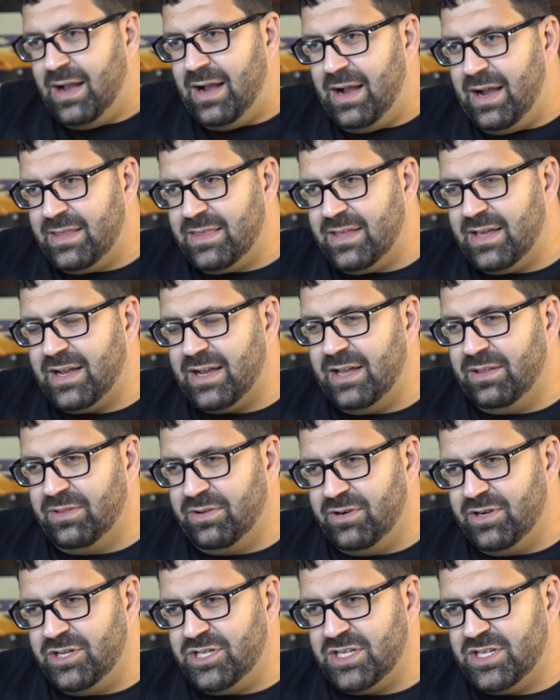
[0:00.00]
I think I
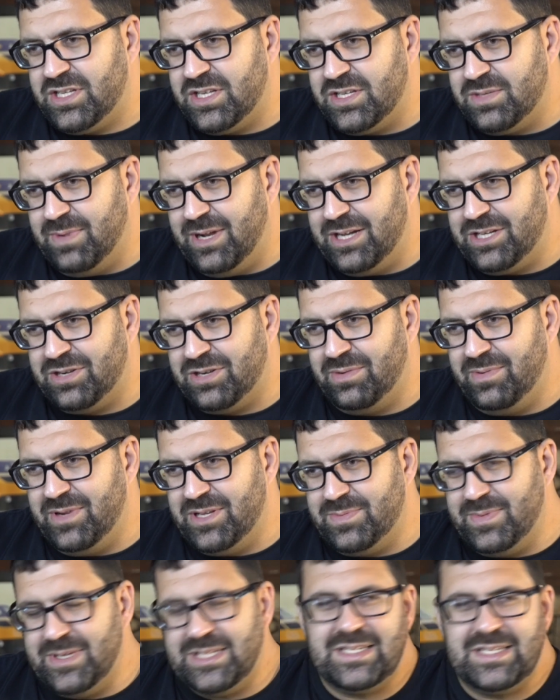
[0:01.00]
learned just as much from
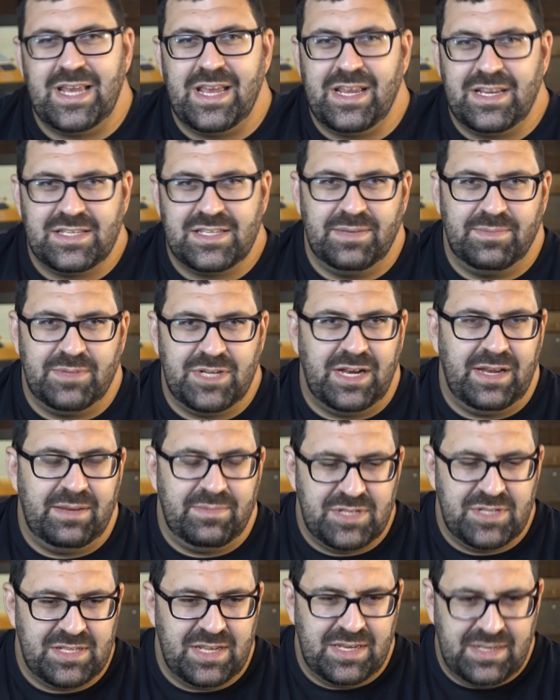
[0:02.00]
his mistakes
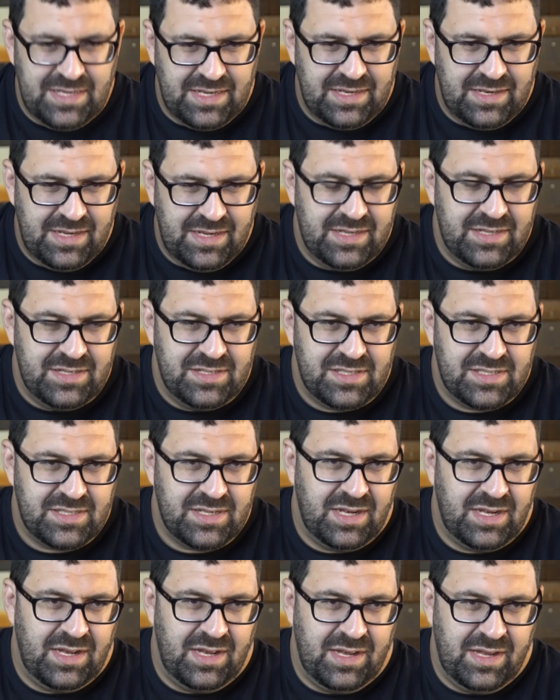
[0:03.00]
sometimes as I did his
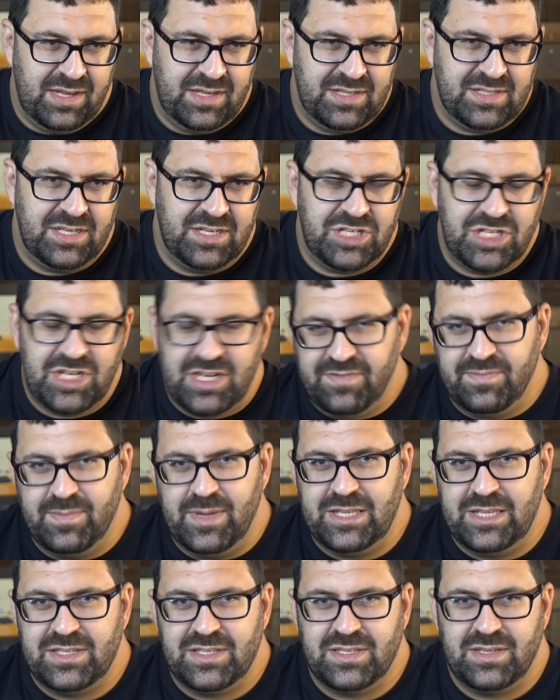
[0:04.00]

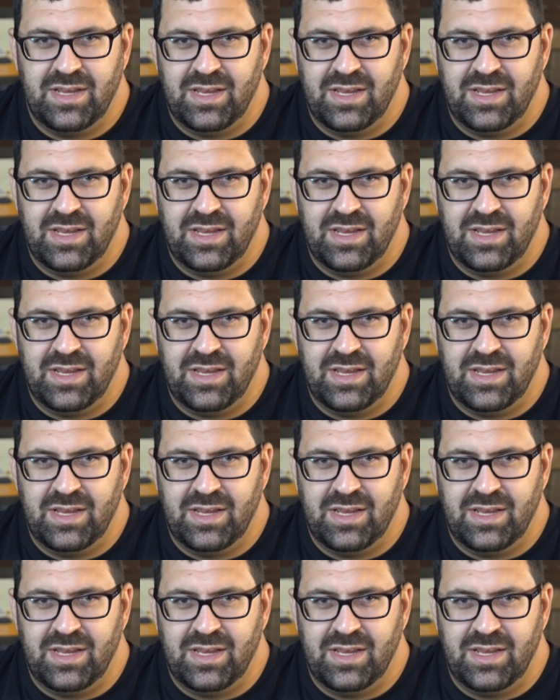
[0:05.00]
achievements.